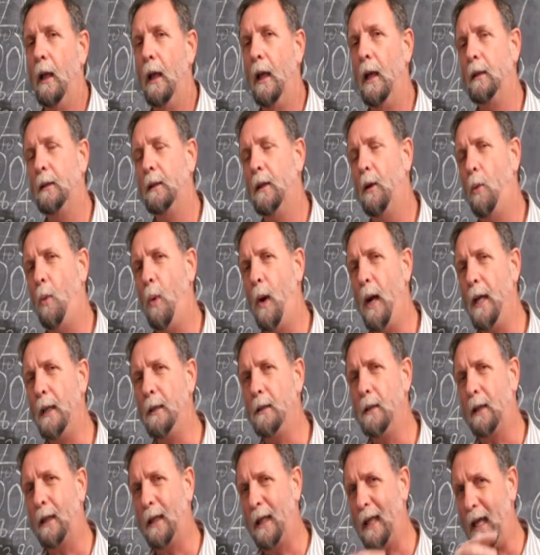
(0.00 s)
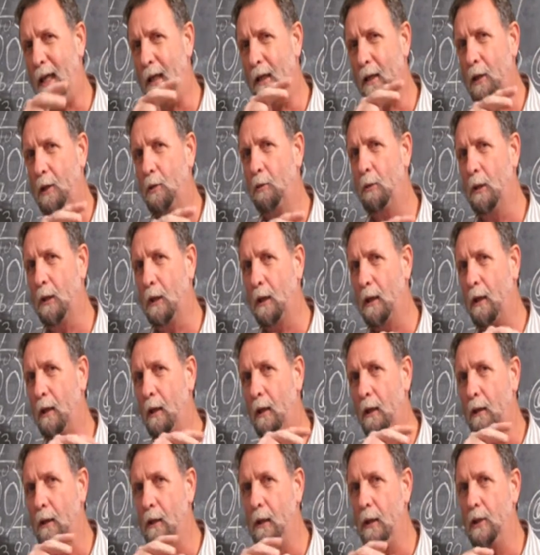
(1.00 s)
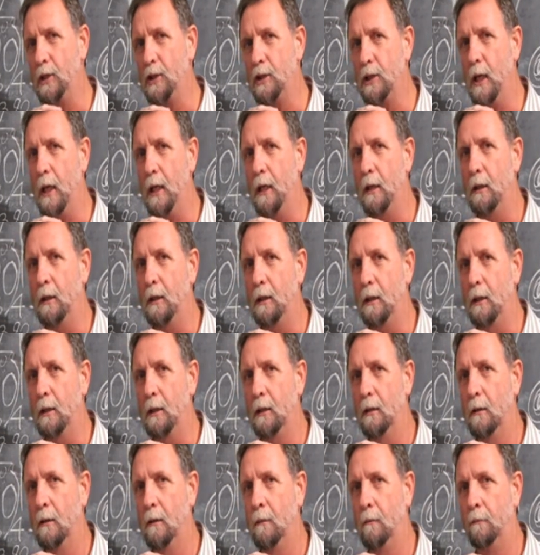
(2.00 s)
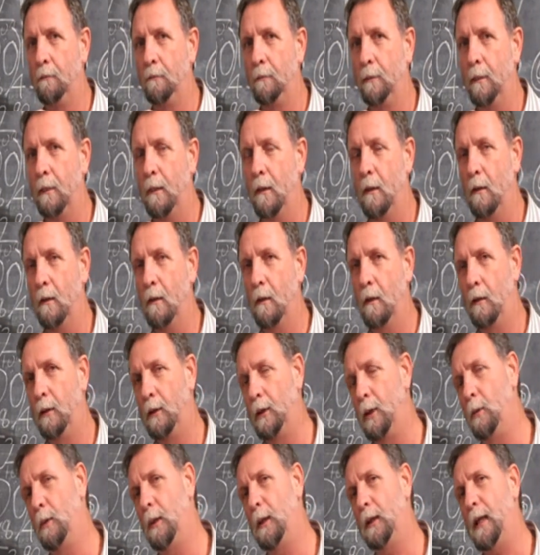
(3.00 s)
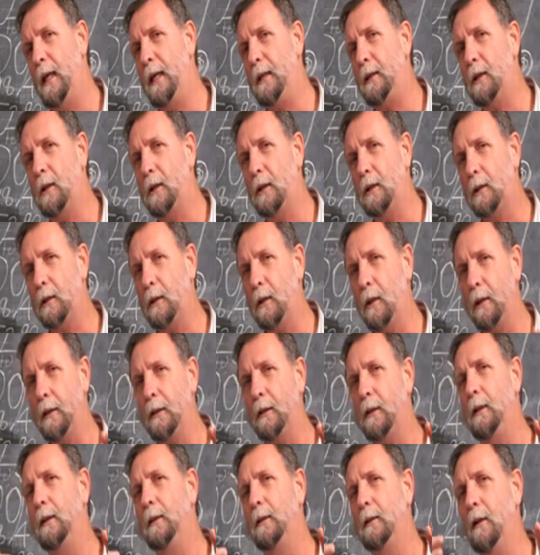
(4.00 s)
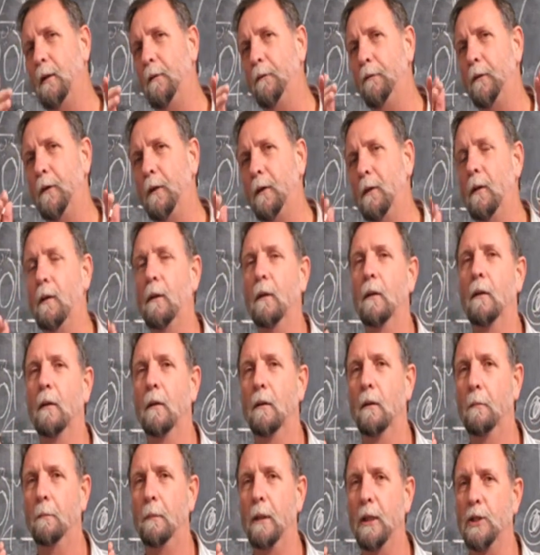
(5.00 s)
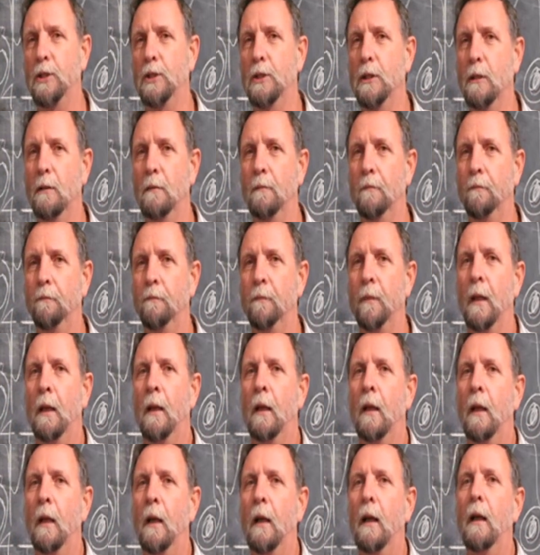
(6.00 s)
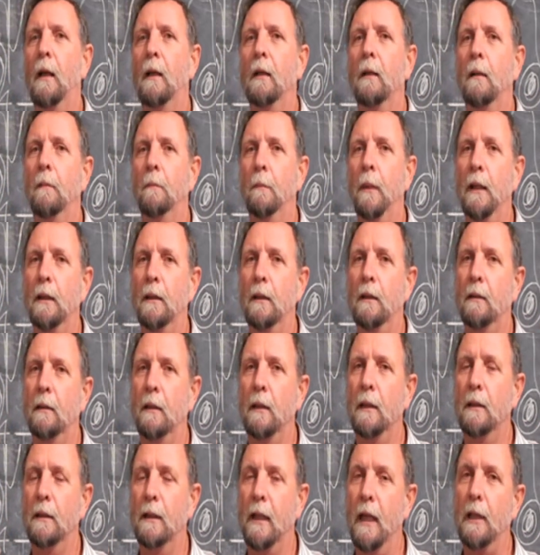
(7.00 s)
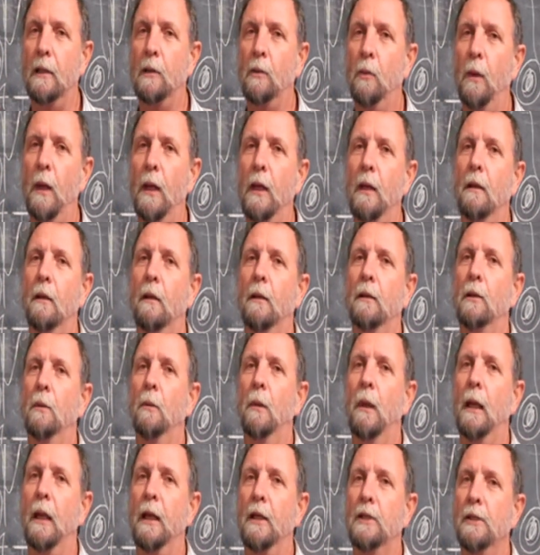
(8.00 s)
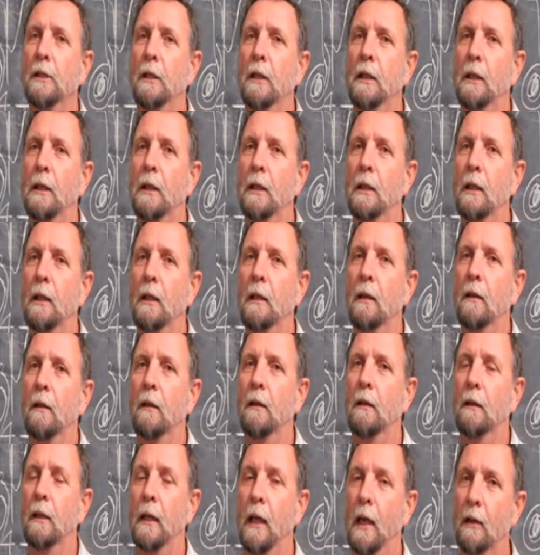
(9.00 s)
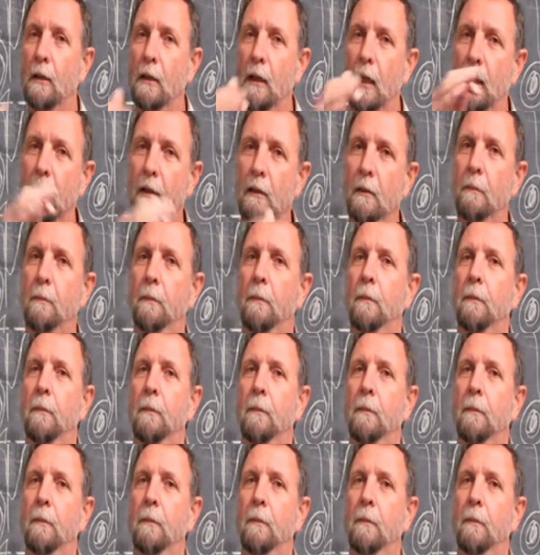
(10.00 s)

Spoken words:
And the way the colors will slightly change, you will get a slightly different picture. But in that way, you will actually see how the other